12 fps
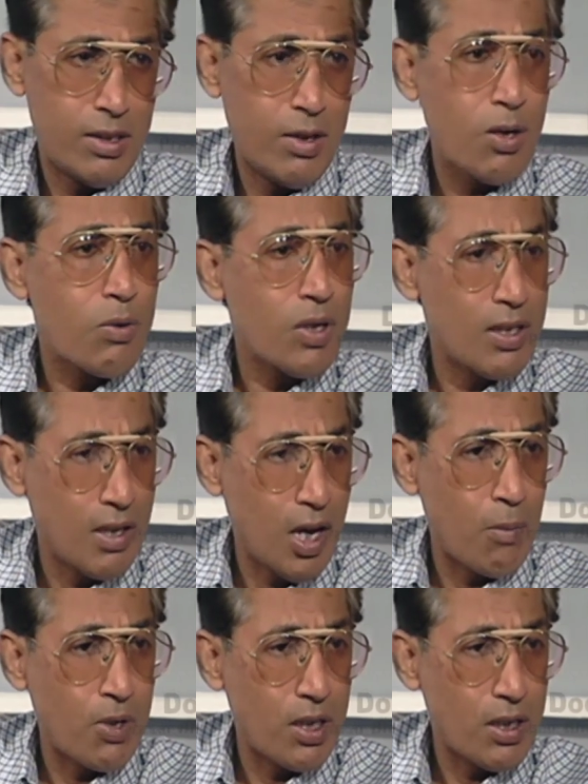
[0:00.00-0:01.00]
Not only the
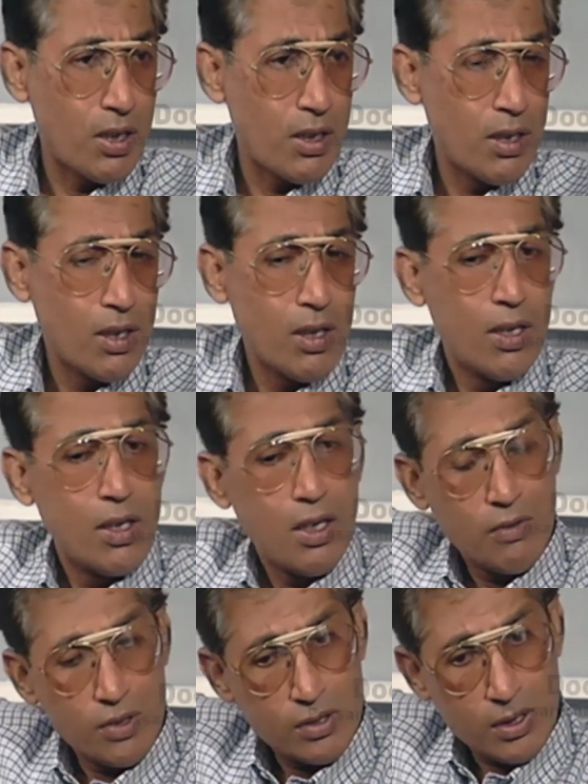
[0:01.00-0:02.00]
army, mm-hmm.
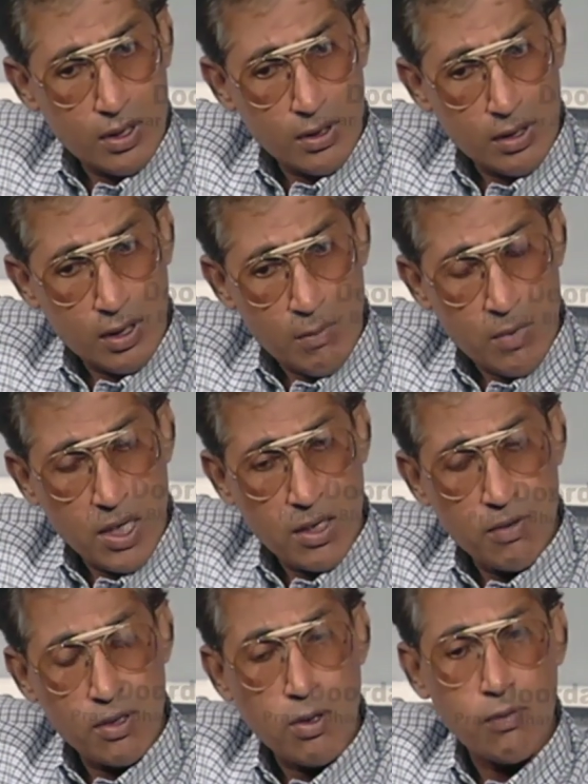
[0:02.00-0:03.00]
it was the combined
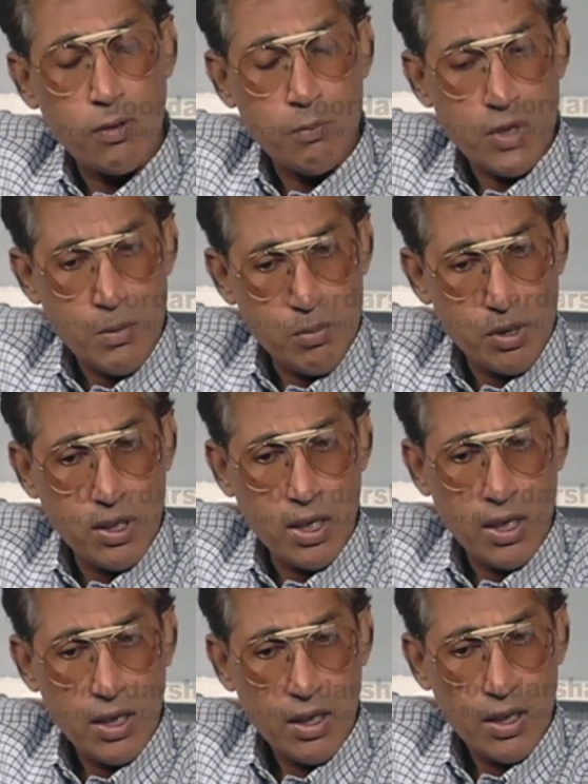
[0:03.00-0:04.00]
effort of the people
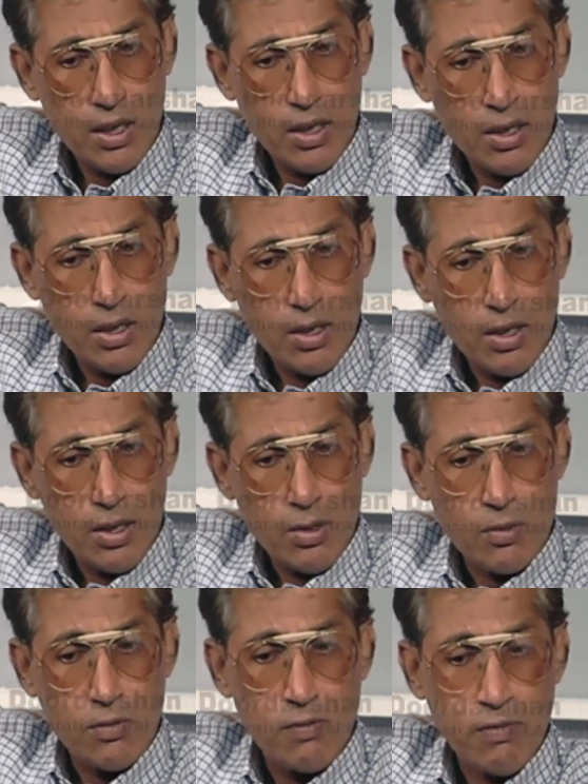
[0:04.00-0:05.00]
there
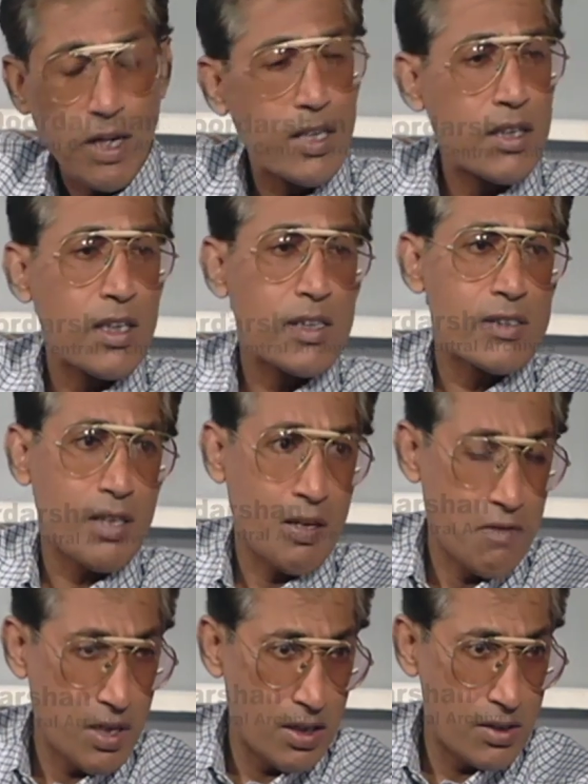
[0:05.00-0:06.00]
to fight against the
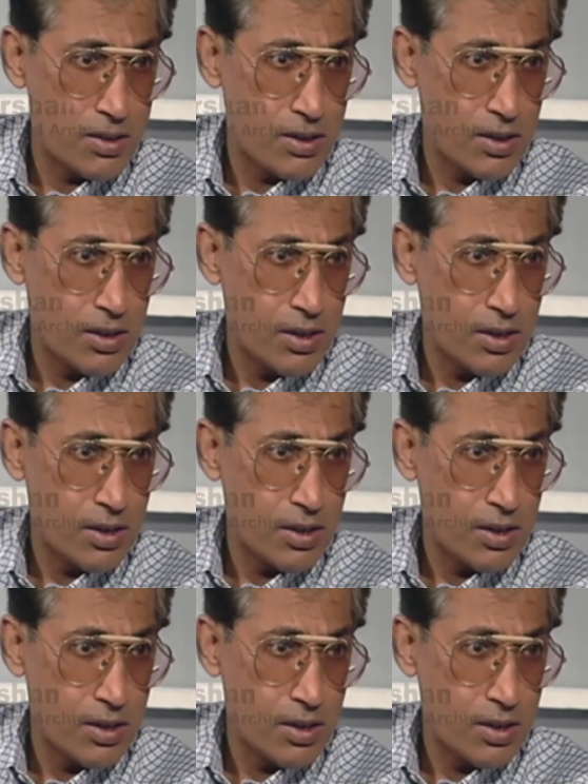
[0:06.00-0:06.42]
invaders,